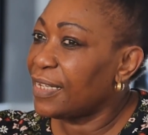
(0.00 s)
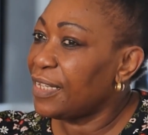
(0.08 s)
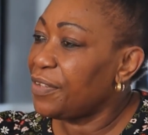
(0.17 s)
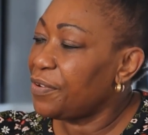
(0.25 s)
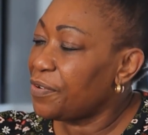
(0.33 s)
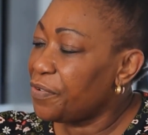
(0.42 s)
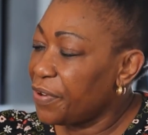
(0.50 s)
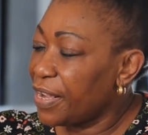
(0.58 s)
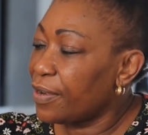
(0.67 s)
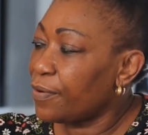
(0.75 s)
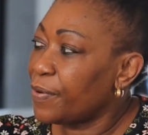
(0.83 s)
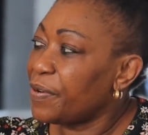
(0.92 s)
the
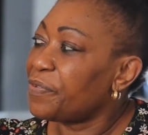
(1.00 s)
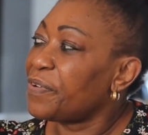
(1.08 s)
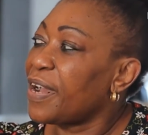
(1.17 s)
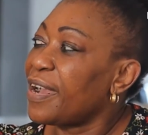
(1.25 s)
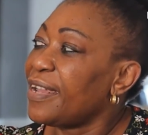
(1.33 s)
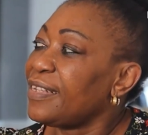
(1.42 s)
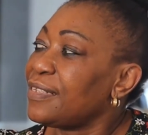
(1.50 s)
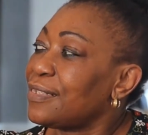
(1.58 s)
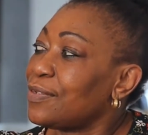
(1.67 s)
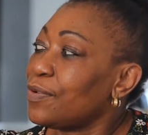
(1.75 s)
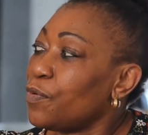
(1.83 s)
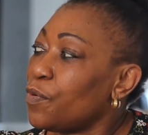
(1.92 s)
urea will rise
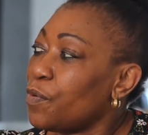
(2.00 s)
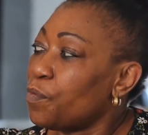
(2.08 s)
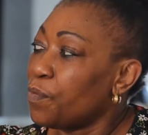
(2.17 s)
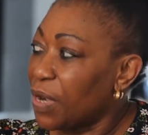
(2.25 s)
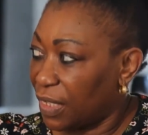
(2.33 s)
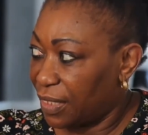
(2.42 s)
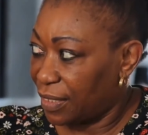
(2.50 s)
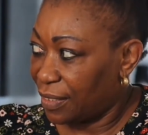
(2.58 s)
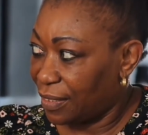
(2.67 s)
so much.